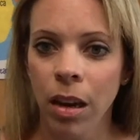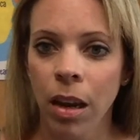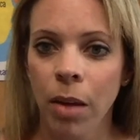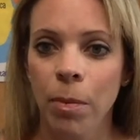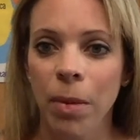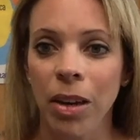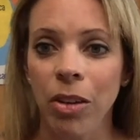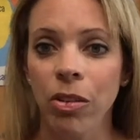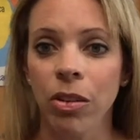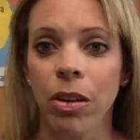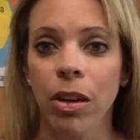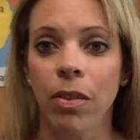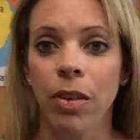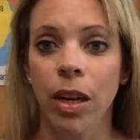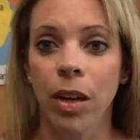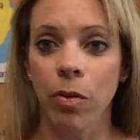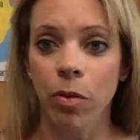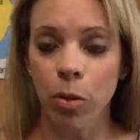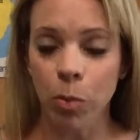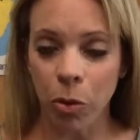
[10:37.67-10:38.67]
Make sure you have a
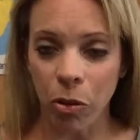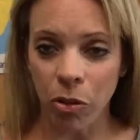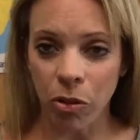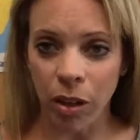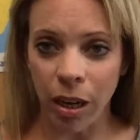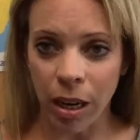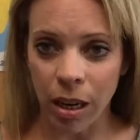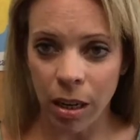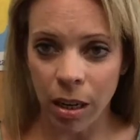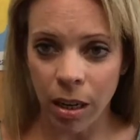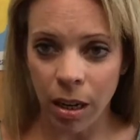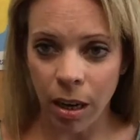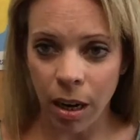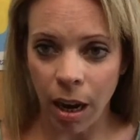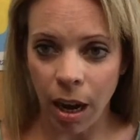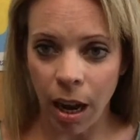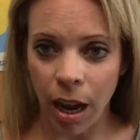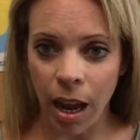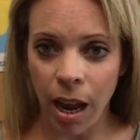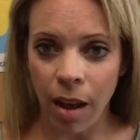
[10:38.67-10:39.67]
comfortable chair.
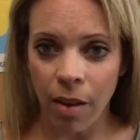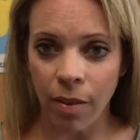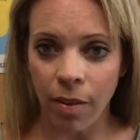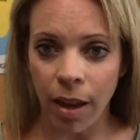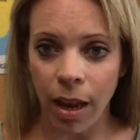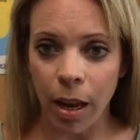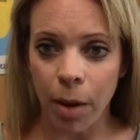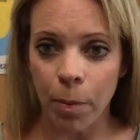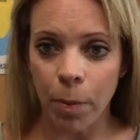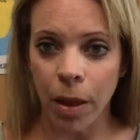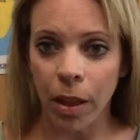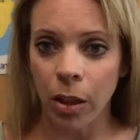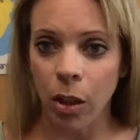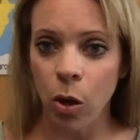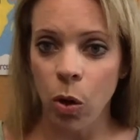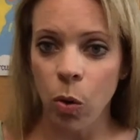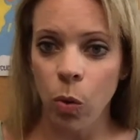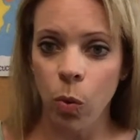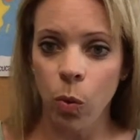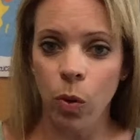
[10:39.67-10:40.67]
I have a
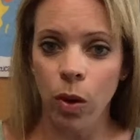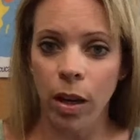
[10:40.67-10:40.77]
pillow